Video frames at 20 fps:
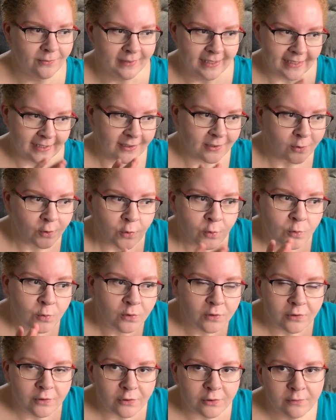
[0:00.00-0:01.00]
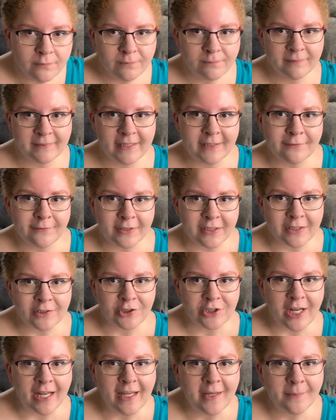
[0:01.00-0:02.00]
this cool different
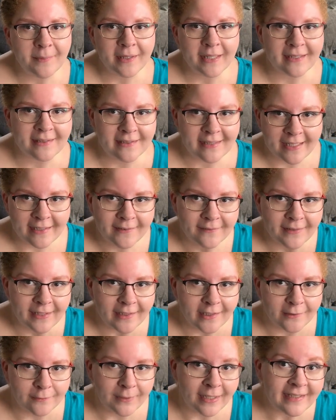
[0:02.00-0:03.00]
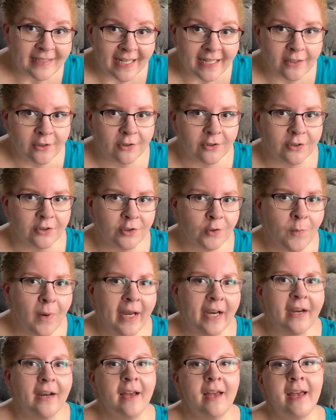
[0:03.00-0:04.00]
shape instead of like a rectangle or a
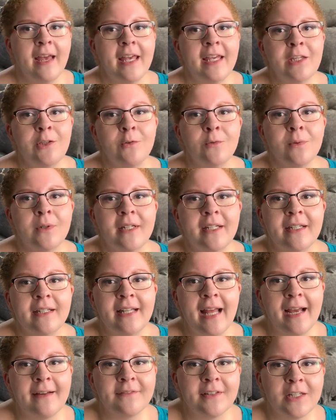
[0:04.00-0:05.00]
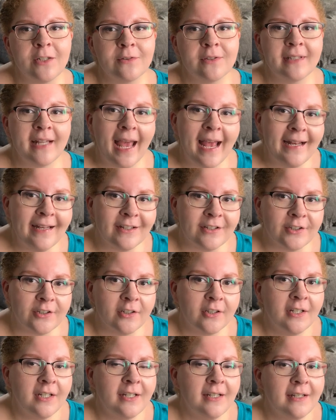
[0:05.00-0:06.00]
square, you would have to use an
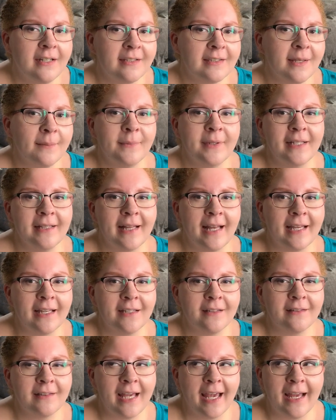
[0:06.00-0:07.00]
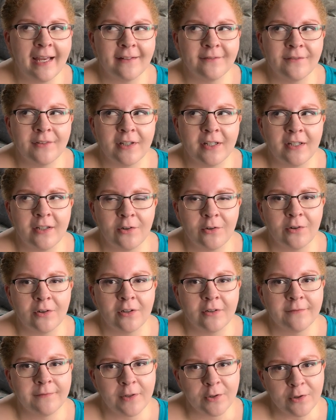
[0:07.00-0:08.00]
editor, something like Canva
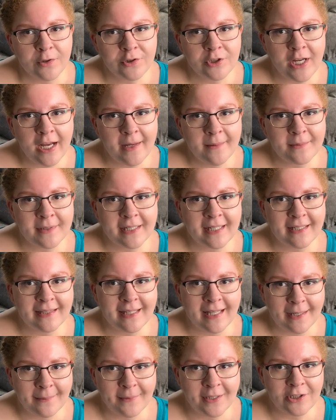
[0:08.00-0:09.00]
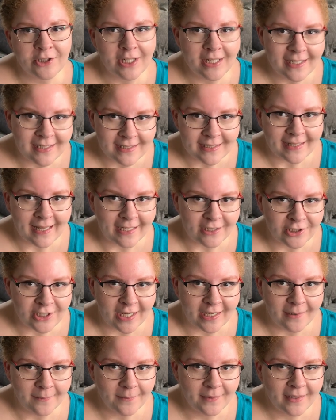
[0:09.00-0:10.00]
or Photoshop, to get the image into that
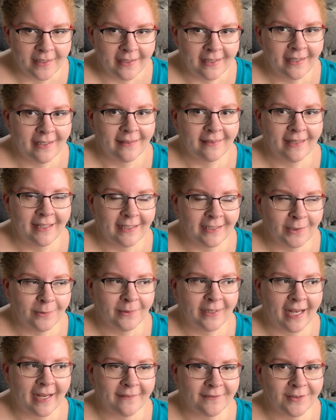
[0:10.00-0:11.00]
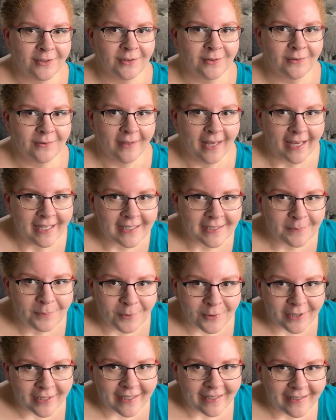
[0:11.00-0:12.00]
shape. Then you would have to
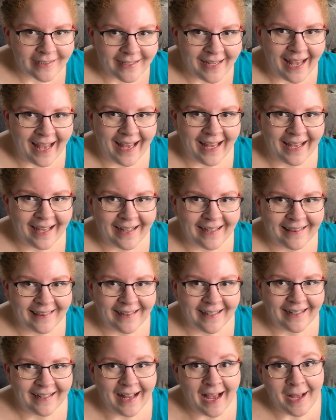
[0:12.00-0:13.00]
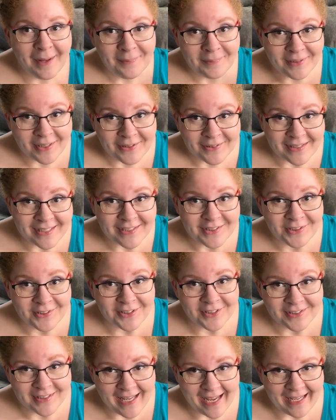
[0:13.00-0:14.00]
export it and then upload it to
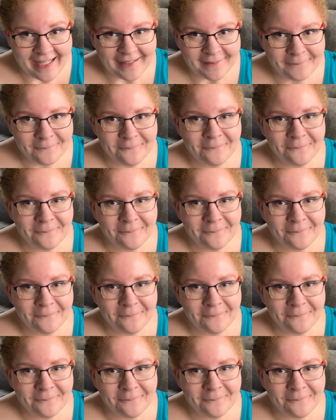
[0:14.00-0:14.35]
your site.